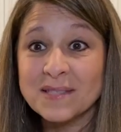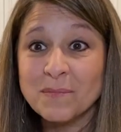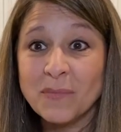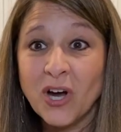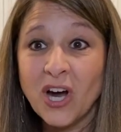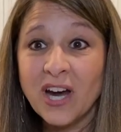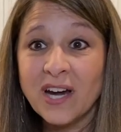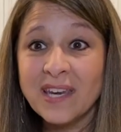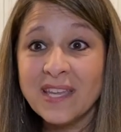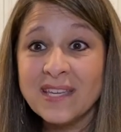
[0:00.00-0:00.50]
and
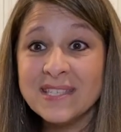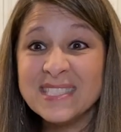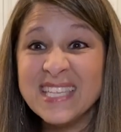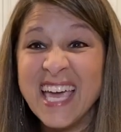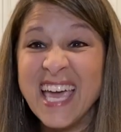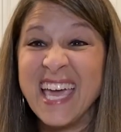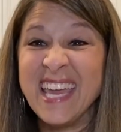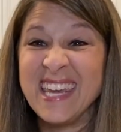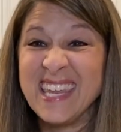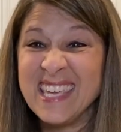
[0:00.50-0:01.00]
parties,
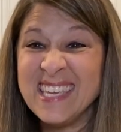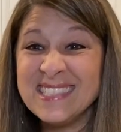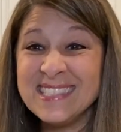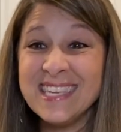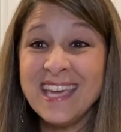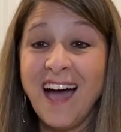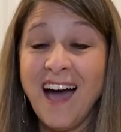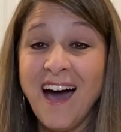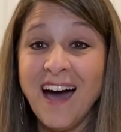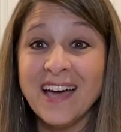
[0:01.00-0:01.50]
and
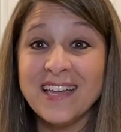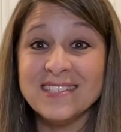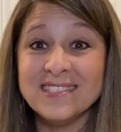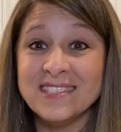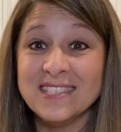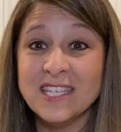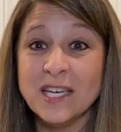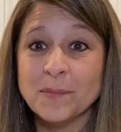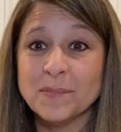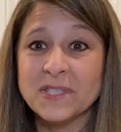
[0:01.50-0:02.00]
easy hot
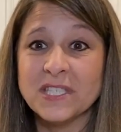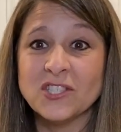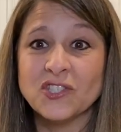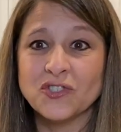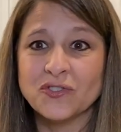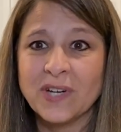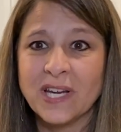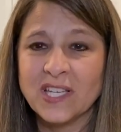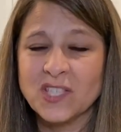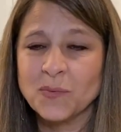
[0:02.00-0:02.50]
dips and
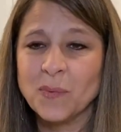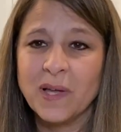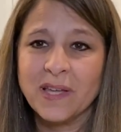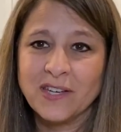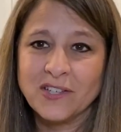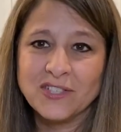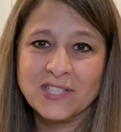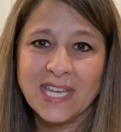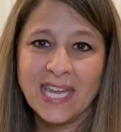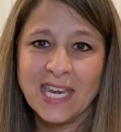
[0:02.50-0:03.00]
drinks while
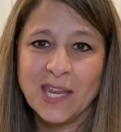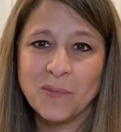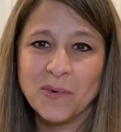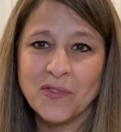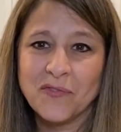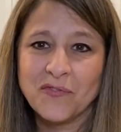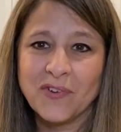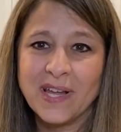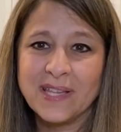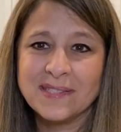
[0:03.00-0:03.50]
entertaining
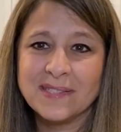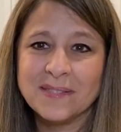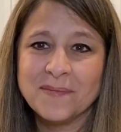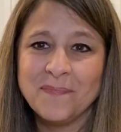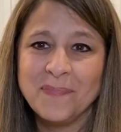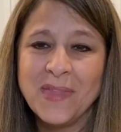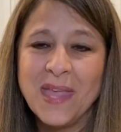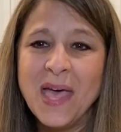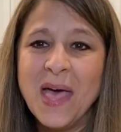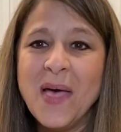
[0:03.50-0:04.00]
with friends.
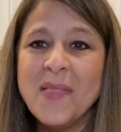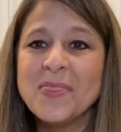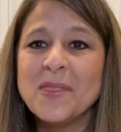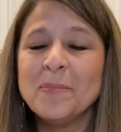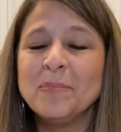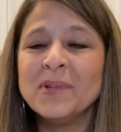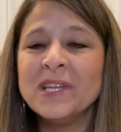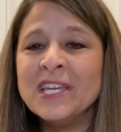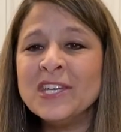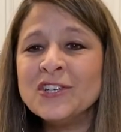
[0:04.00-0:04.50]

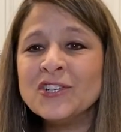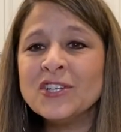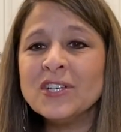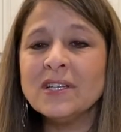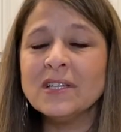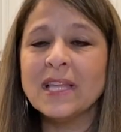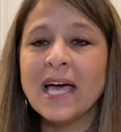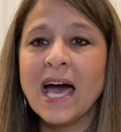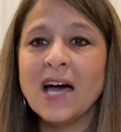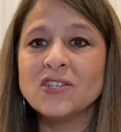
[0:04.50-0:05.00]
The blender
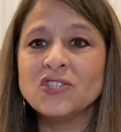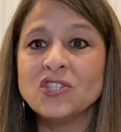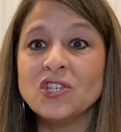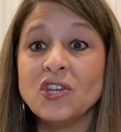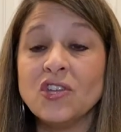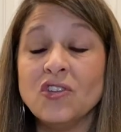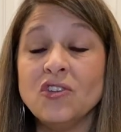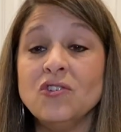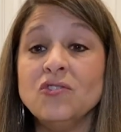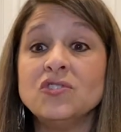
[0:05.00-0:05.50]
allows you
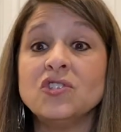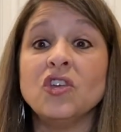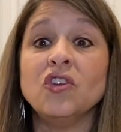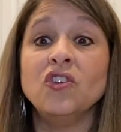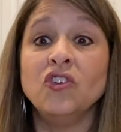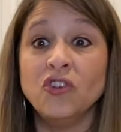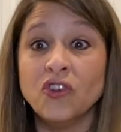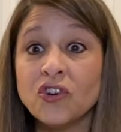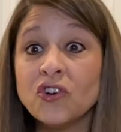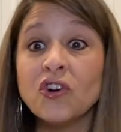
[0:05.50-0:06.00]
to use
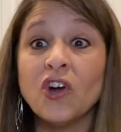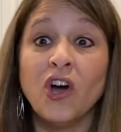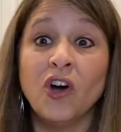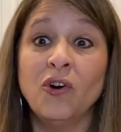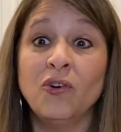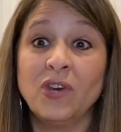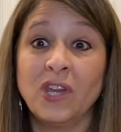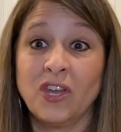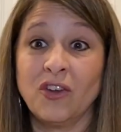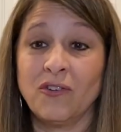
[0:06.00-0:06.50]
your
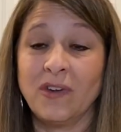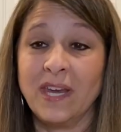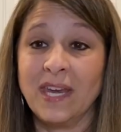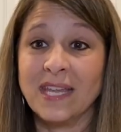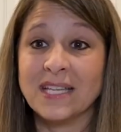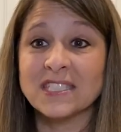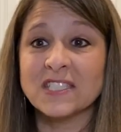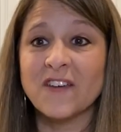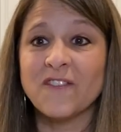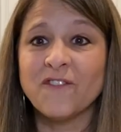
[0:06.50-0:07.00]
own
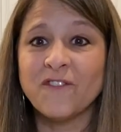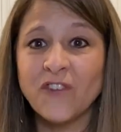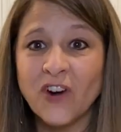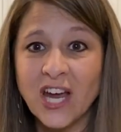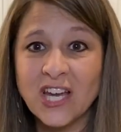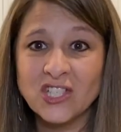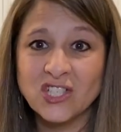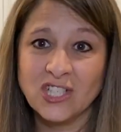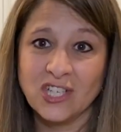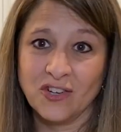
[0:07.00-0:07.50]
ingredients,
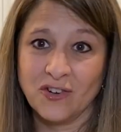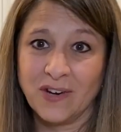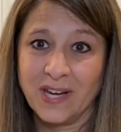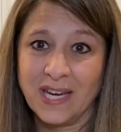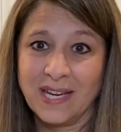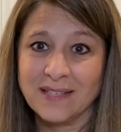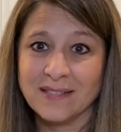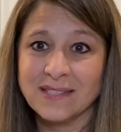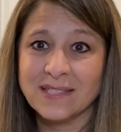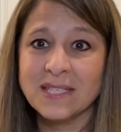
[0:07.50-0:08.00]
fresh
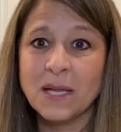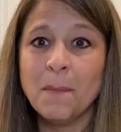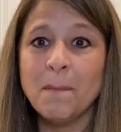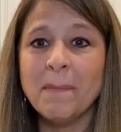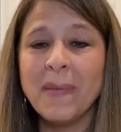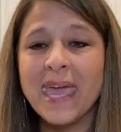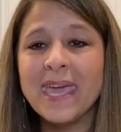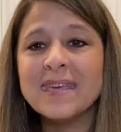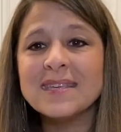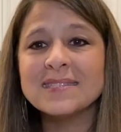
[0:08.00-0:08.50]
ingredients, to
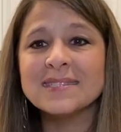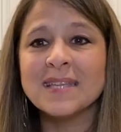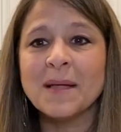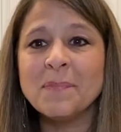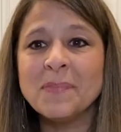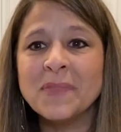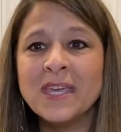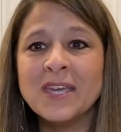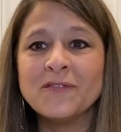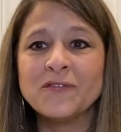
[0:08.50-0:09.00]
make
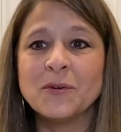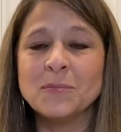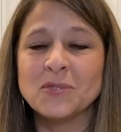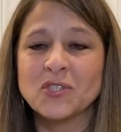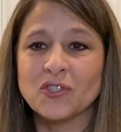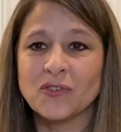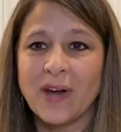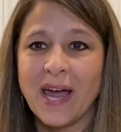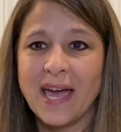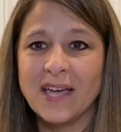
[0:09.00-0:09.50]
something from
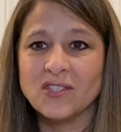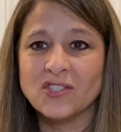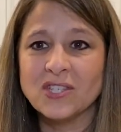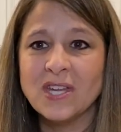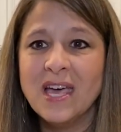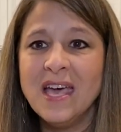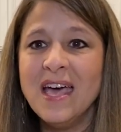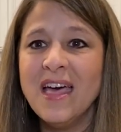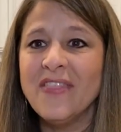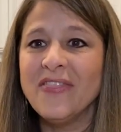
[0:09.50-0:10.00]
scratch.
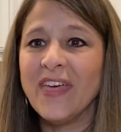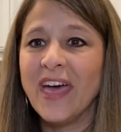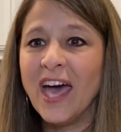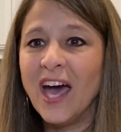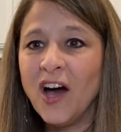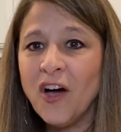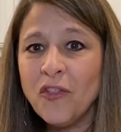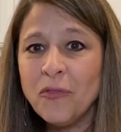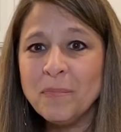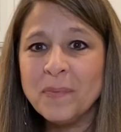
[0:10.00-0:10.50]
The
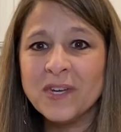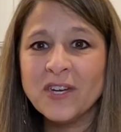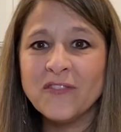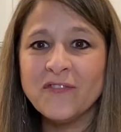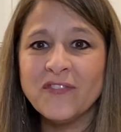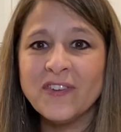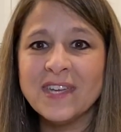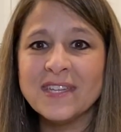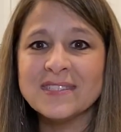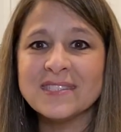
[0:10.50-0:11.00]
health
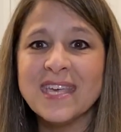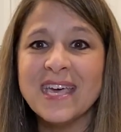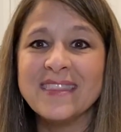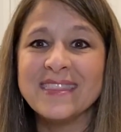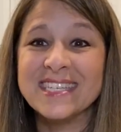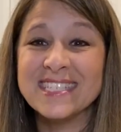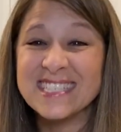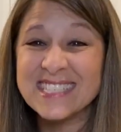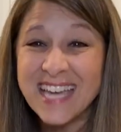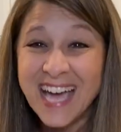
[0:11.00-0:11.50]
benefits,
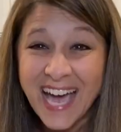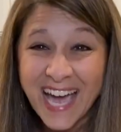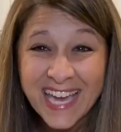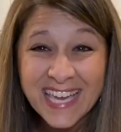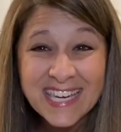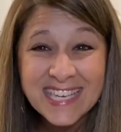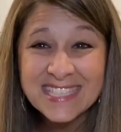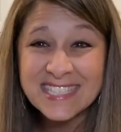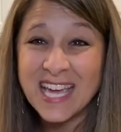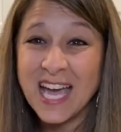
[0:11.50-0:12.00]
the
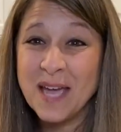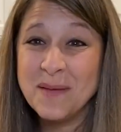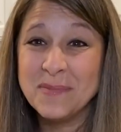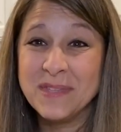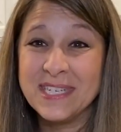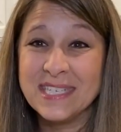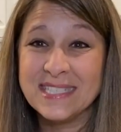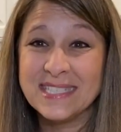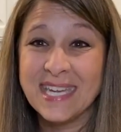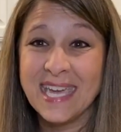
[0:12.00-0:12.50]
tiny time
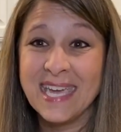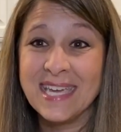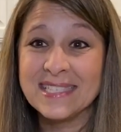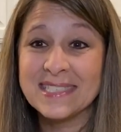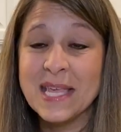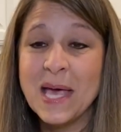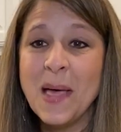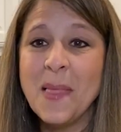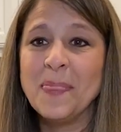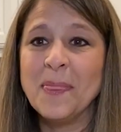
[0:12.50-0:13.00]
that it takes,
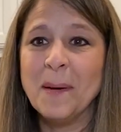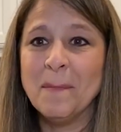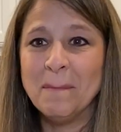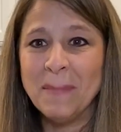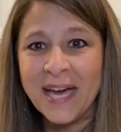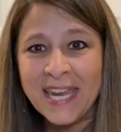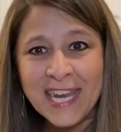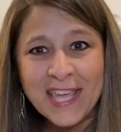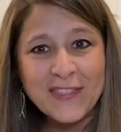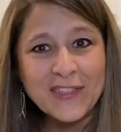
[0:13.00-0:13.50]
the
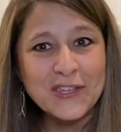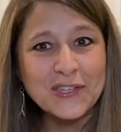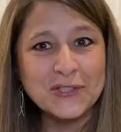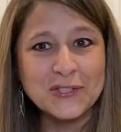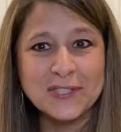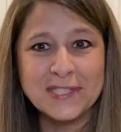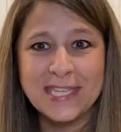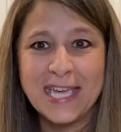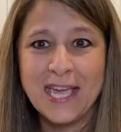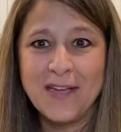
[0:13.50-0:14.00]
money that you'll
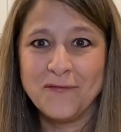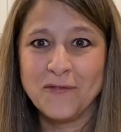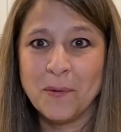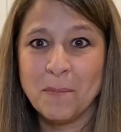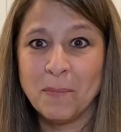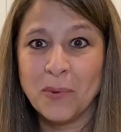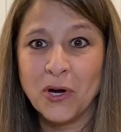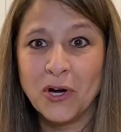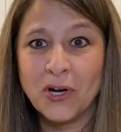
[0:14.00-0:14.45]
save from